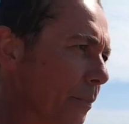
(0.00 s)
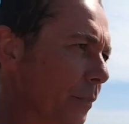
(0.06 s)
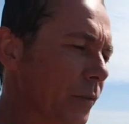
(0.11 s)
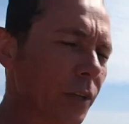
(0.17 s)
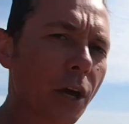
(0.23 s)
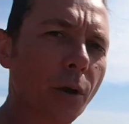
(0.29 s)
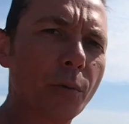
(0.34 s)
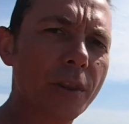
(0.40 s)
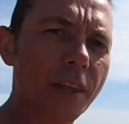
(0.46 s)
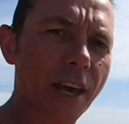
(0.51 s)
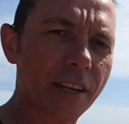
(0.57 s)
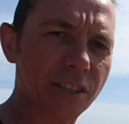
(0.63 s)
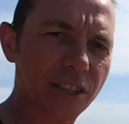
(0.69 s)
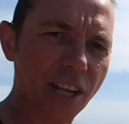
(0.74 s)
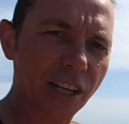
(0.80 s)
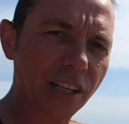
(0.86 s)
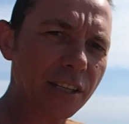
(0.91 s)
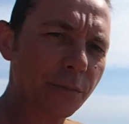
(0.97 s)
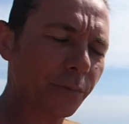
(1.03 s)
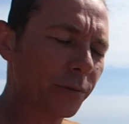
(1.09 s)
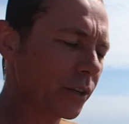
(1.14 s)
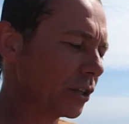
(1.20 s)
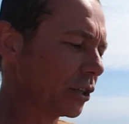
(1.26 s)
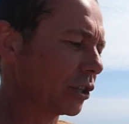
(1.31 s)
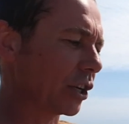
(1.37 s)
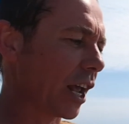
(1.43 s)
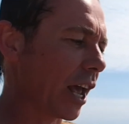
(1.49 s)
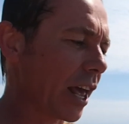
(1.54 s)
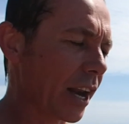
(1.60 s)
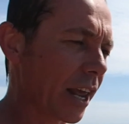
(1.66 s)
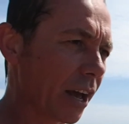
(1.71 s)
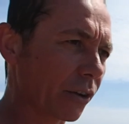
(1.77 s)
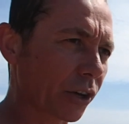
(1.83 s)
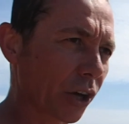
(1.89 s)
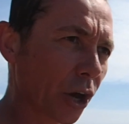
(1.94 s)
So with our jellyfish and
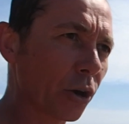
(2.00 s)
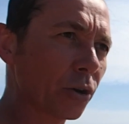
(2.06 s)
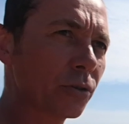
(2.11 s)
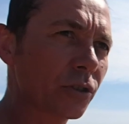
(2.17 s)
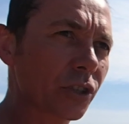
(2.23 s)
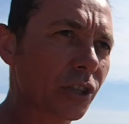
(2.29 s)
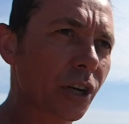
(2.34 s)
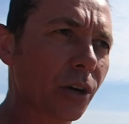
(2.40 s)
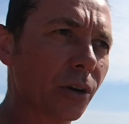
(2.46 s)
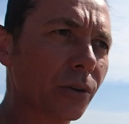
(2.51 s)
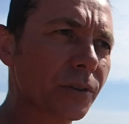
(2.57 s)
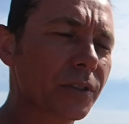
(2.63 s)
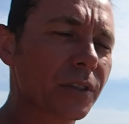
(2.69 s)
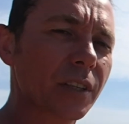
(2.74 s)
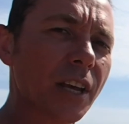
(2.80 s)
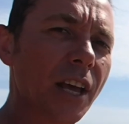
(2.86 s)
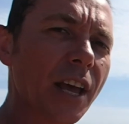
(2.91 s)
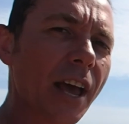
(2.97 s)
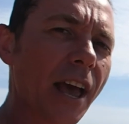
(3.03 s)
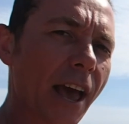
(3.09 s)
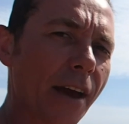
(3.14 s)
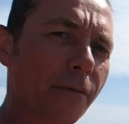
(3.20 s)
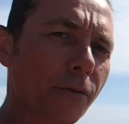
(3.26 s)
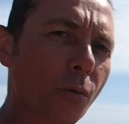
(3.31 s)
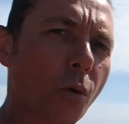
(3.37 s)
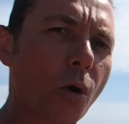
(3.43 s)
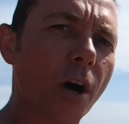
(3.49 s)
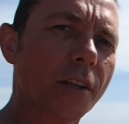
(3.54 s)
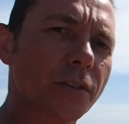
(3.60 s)
our cone shells have quite